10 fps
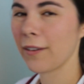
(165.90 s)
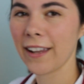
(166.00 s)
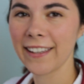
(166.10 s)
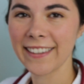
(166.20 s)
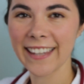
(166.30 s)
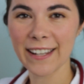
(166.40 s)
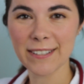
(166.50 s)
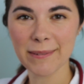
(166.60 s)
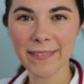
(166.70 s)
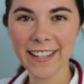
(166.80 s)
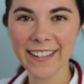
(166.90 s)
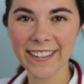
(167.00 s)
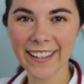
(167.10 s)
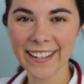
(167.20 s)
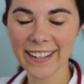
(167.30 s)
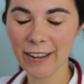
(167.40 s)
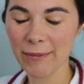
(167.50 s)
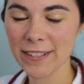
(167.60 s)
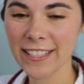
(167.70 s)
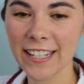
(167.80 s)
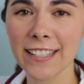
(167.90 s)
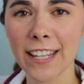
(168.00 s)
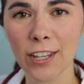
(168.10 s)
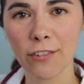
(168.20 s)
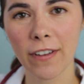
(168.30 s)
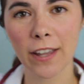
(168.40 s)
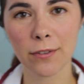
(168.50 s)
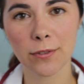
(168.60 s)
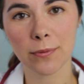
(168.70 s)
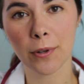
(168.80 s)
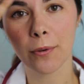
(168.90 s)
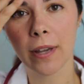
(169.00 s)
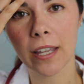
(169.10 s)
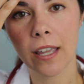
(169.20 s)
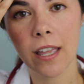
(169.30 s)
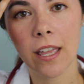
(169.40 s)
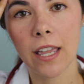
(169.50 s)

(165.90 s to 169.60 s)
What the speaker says: Okay, that should be good. Now I'm just going to take your vitals real quick,